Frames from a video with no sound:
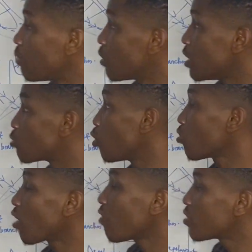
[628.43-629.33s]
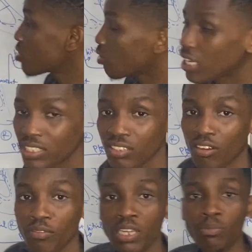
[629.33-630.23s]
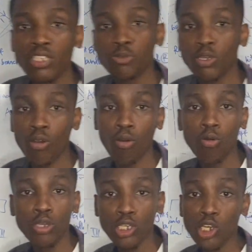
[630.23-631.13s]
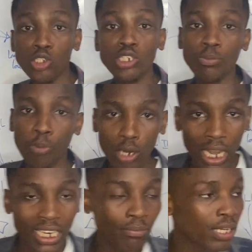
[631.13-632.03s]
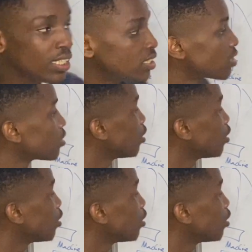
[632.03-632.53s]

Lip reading: limb leads, we also have this other set of limb leads we call unipolar limb leads,